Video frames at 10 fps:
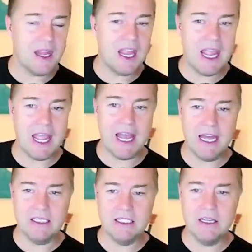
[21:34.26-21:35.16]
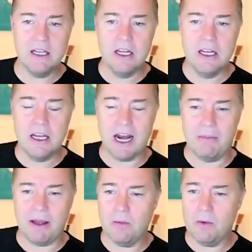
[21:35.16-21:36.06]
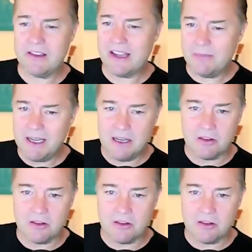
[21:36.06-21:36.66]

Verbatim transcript: And I'm like, what does this mean?